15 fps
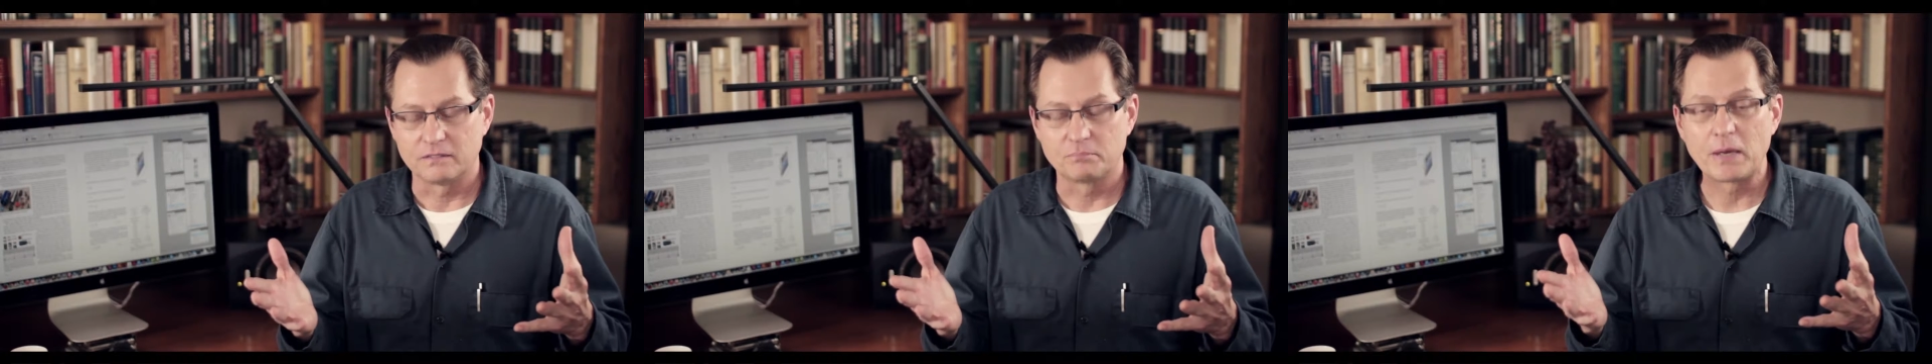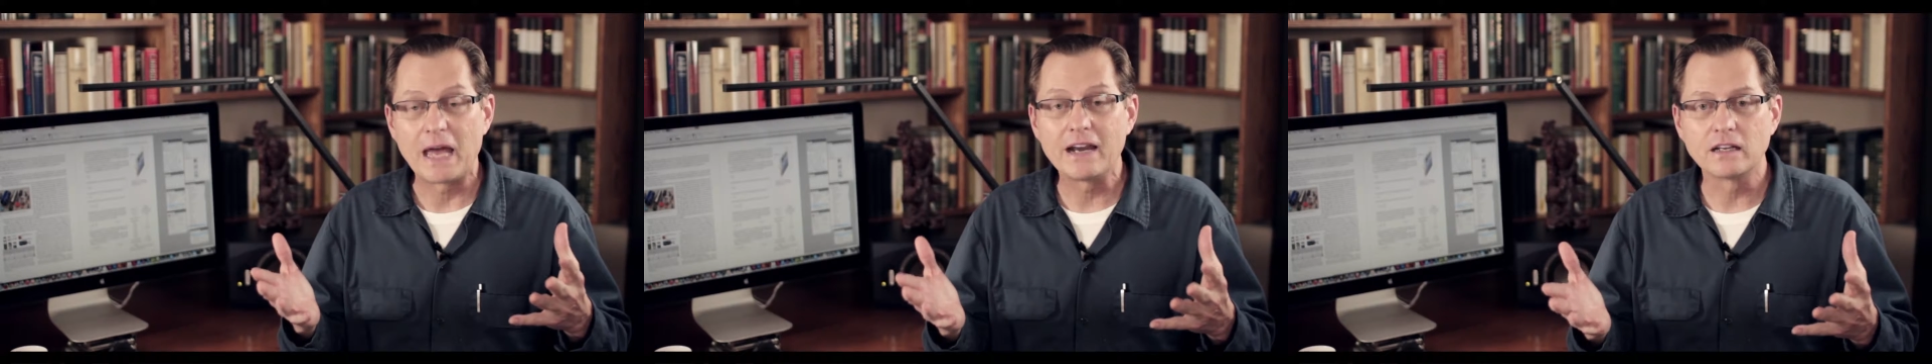
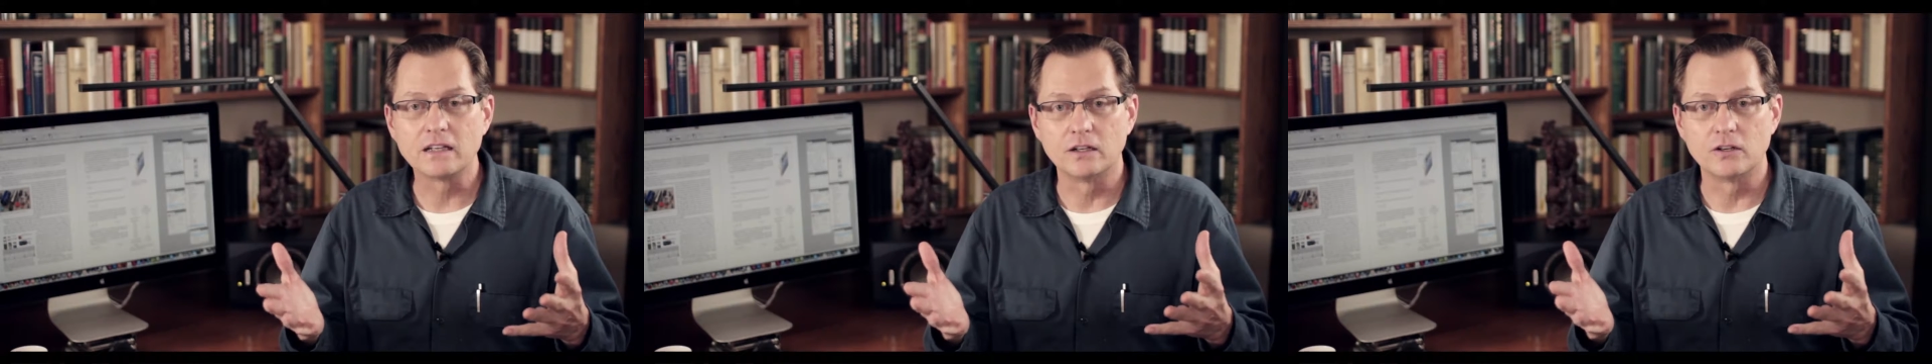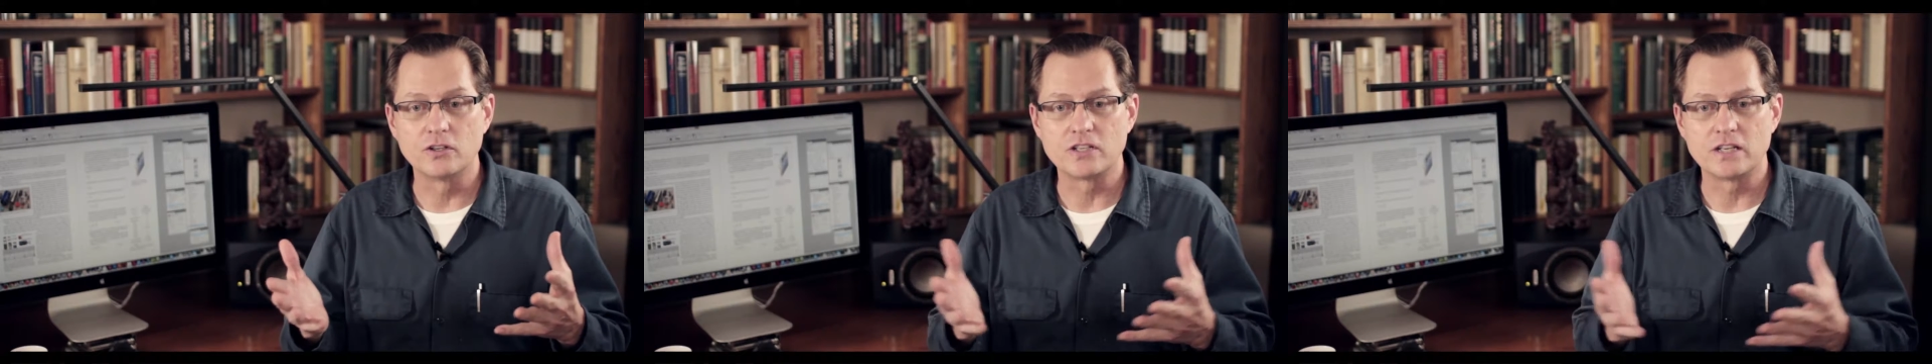
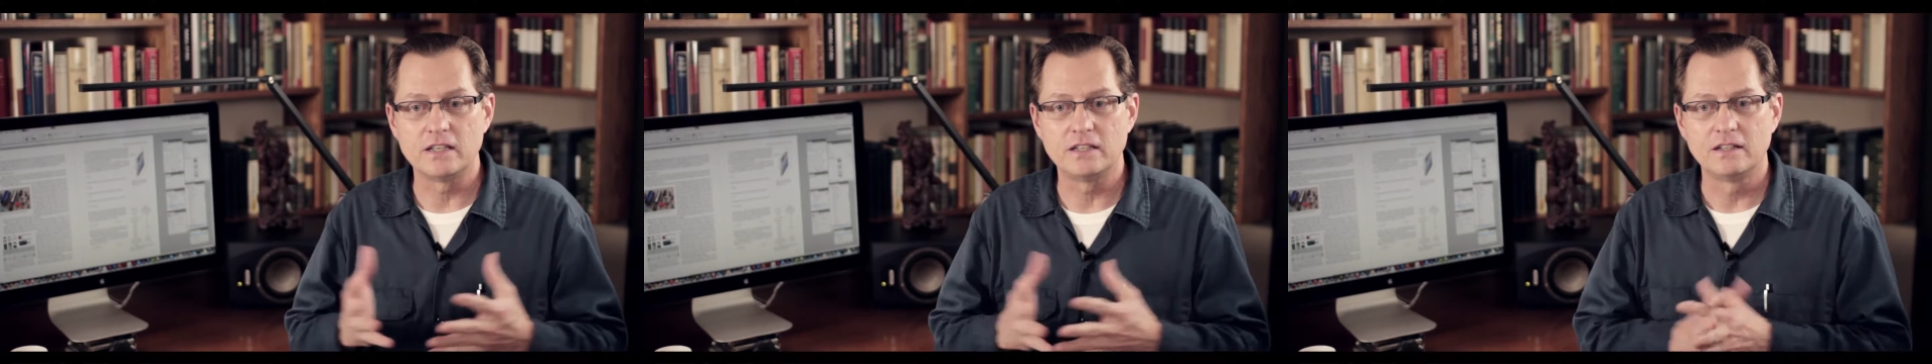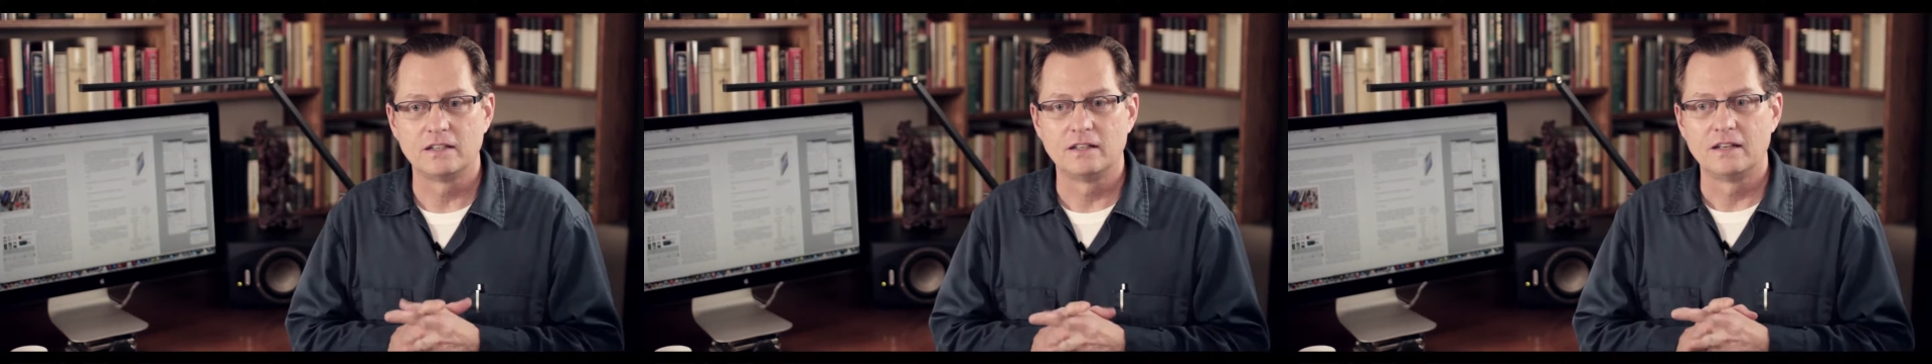
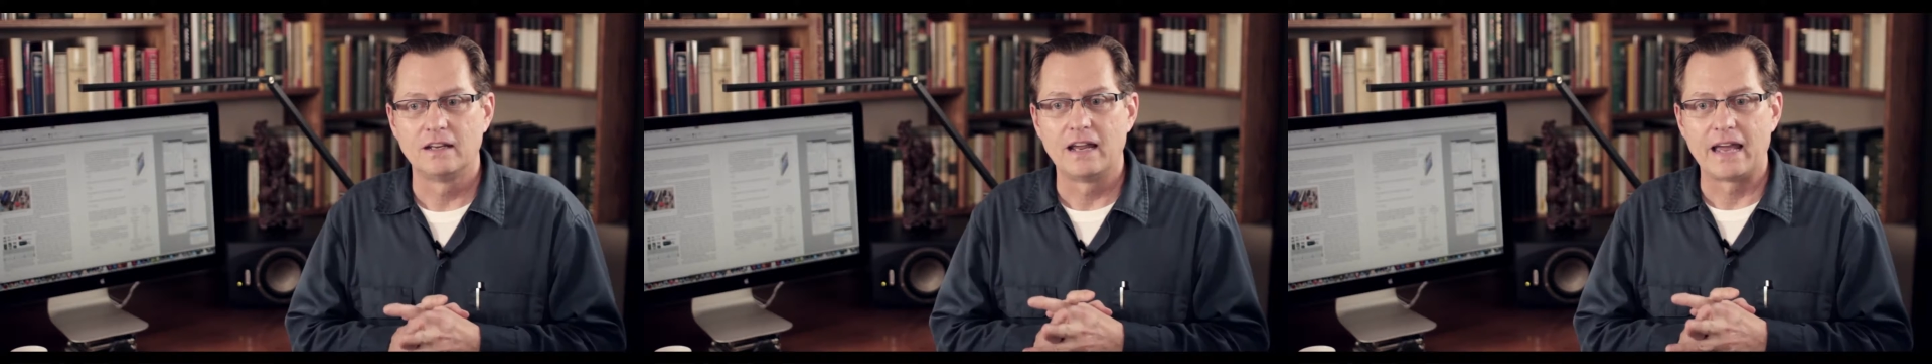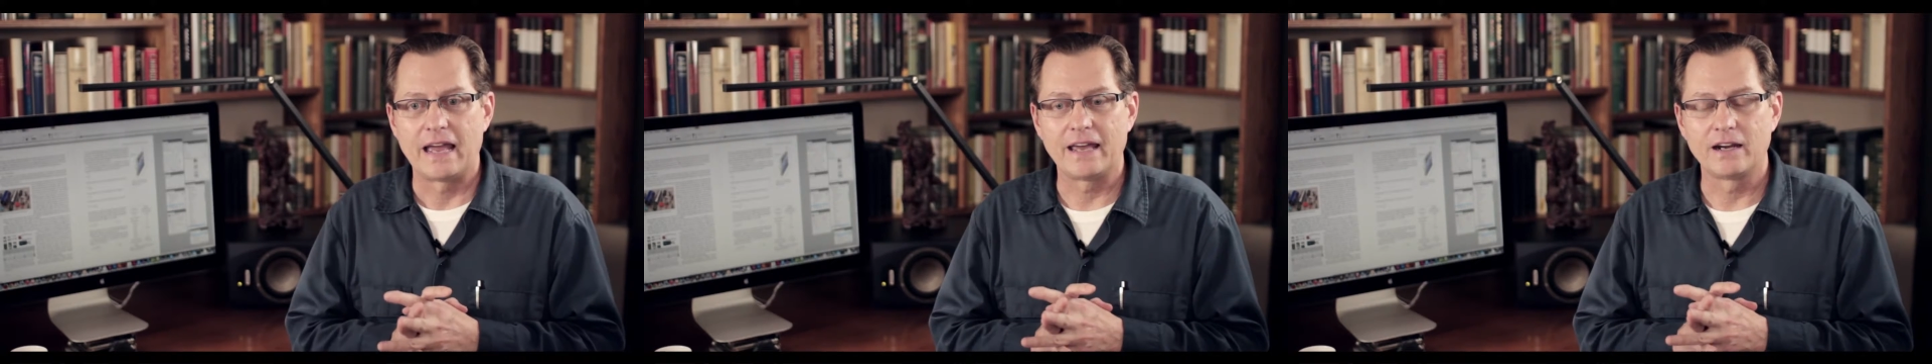pedagogy
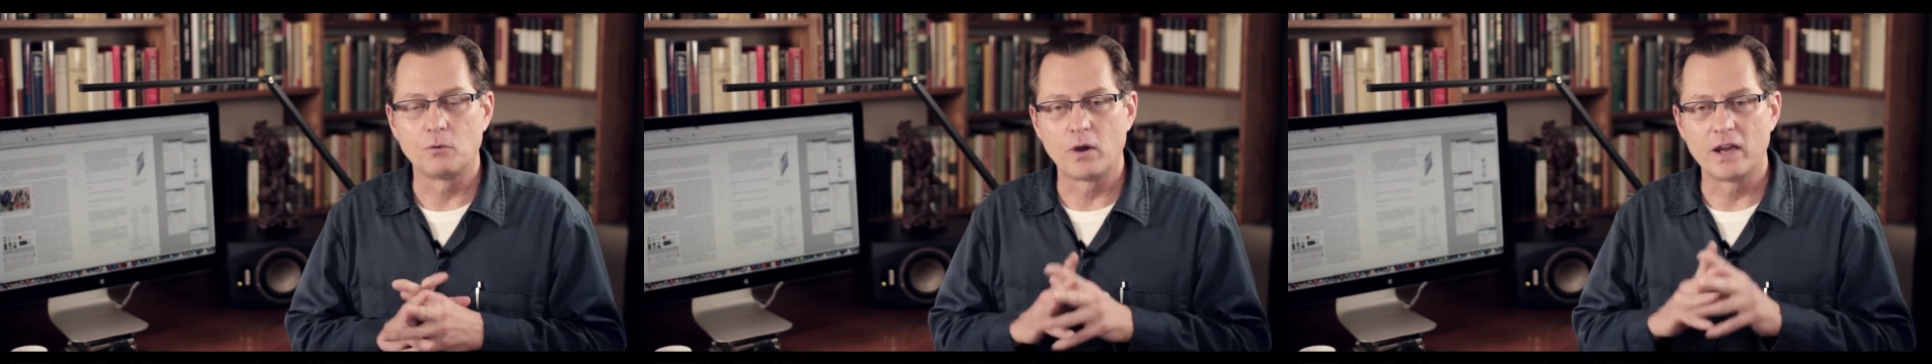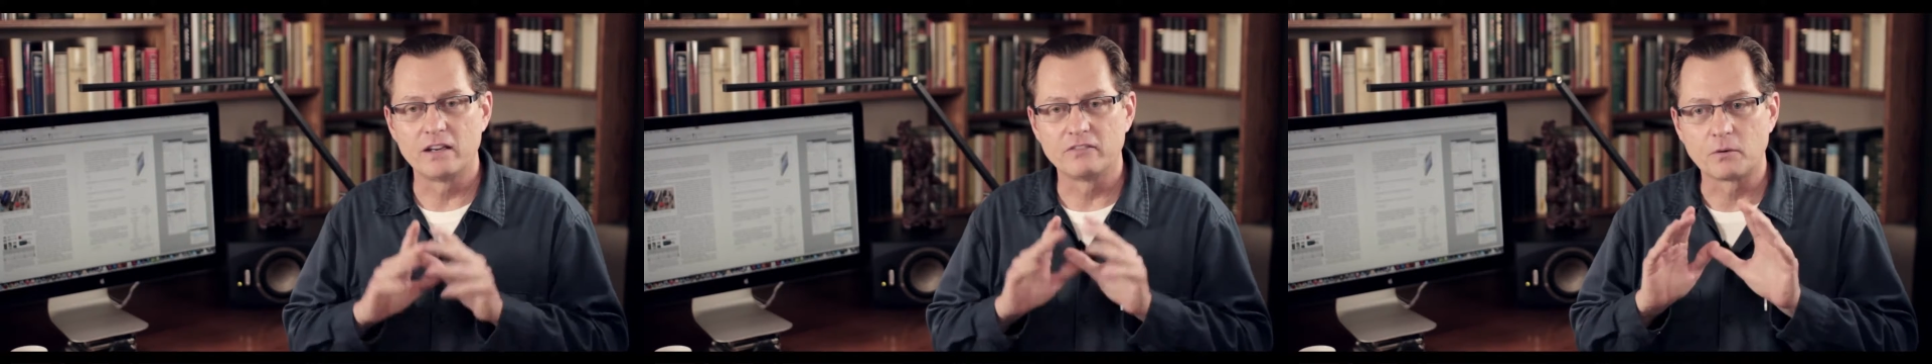and a
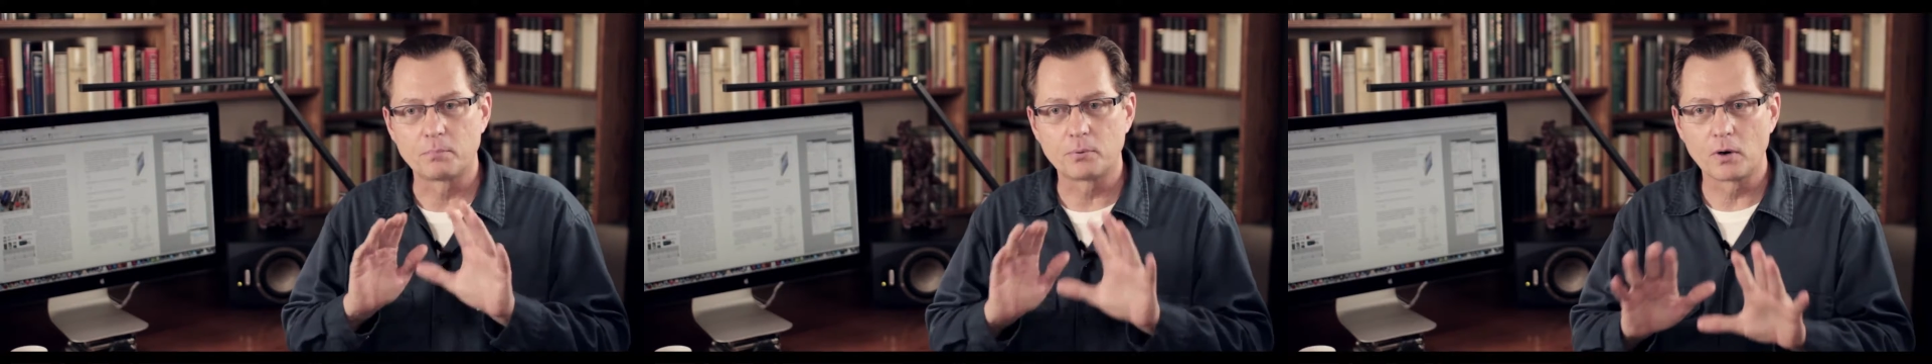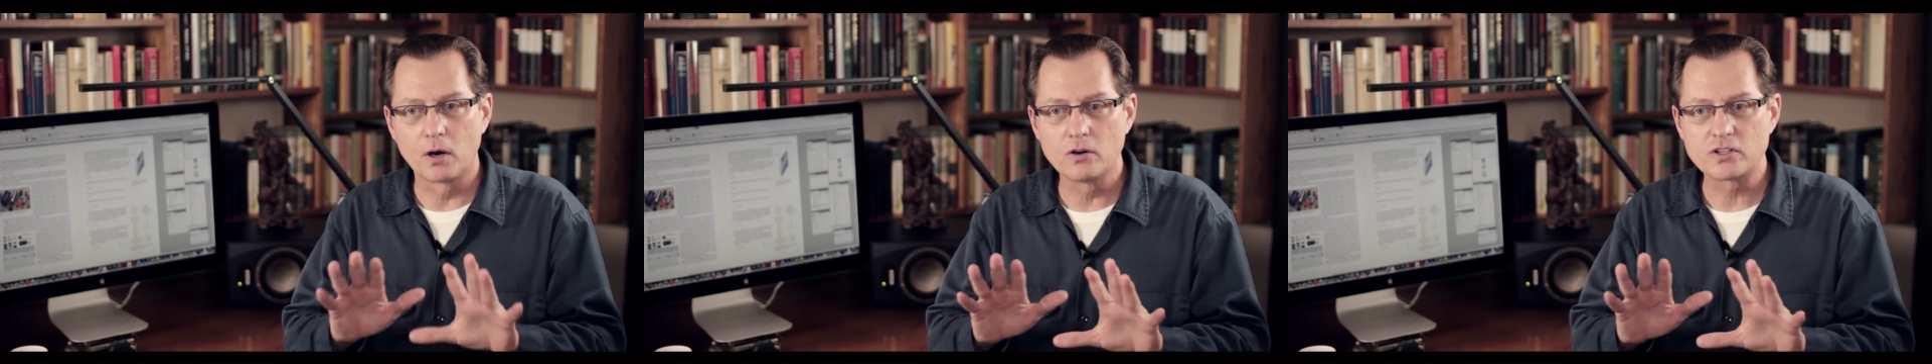way of
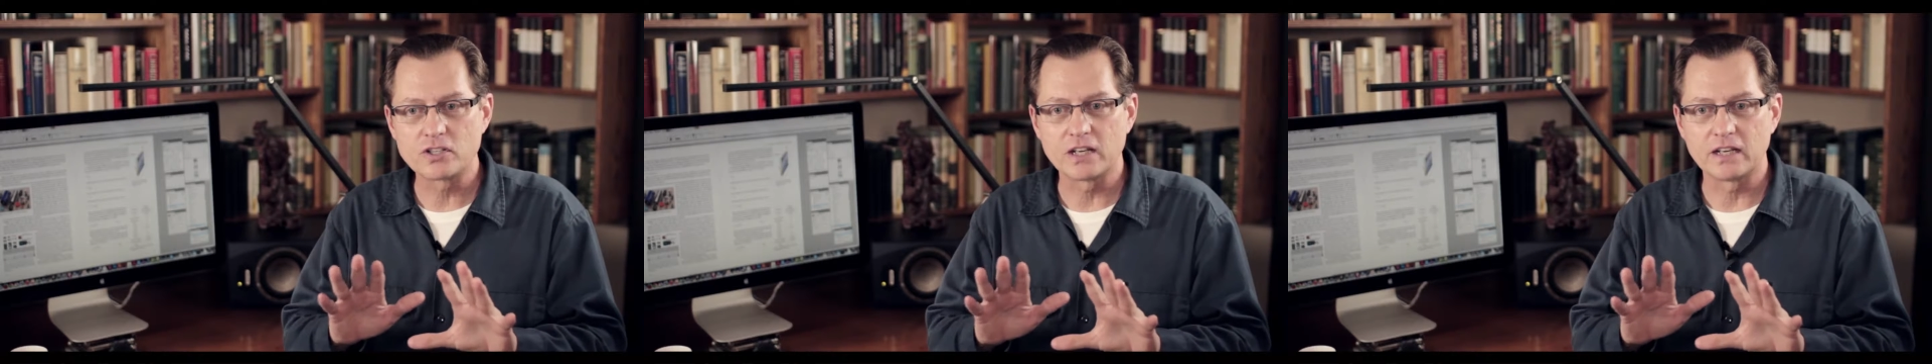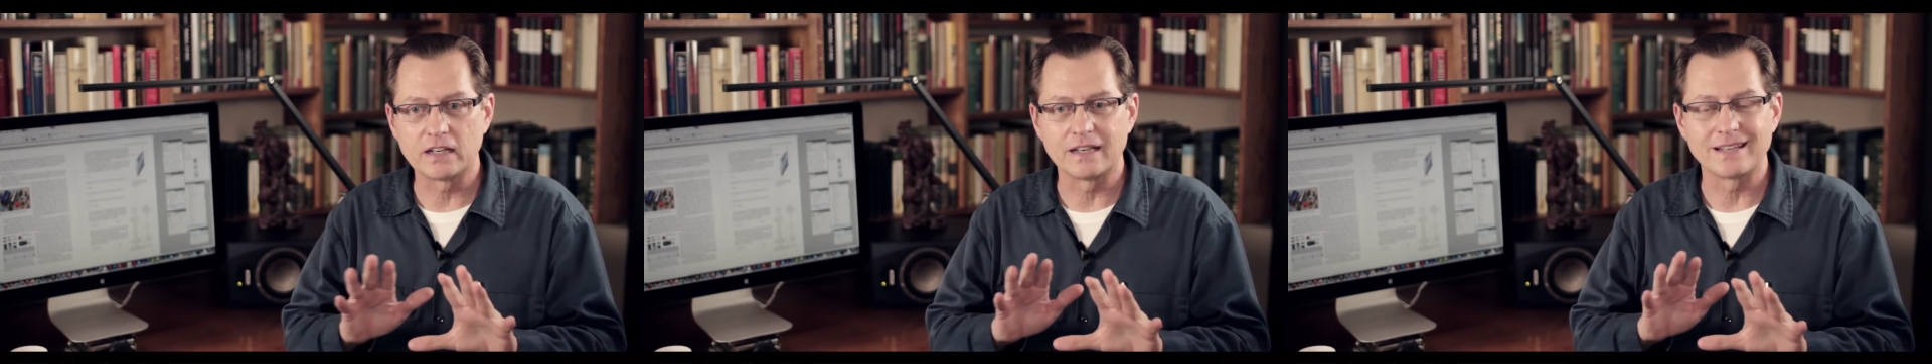
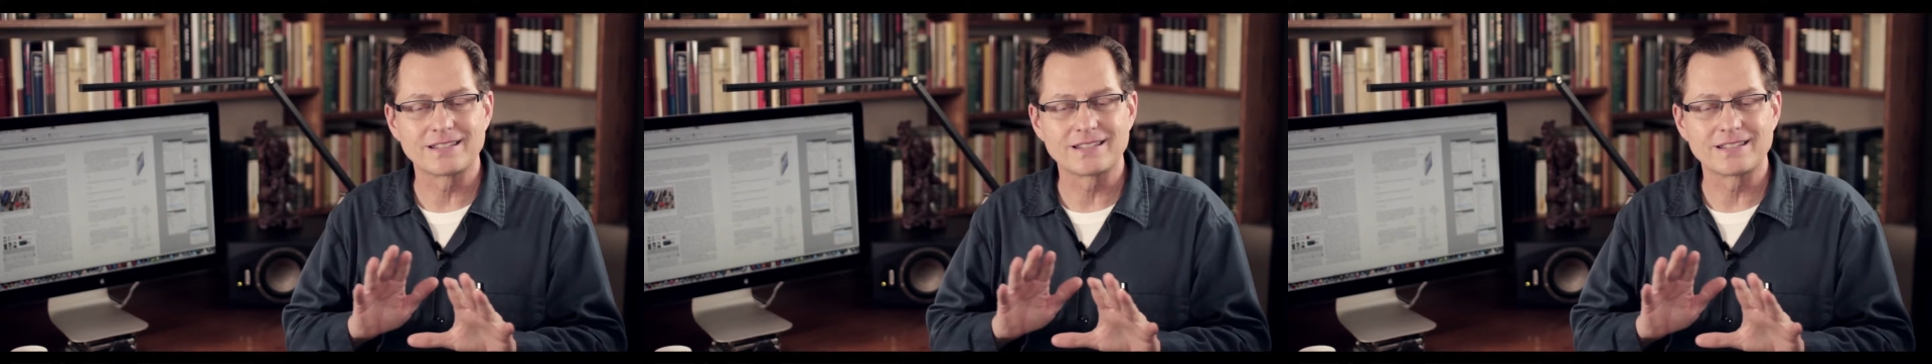approaching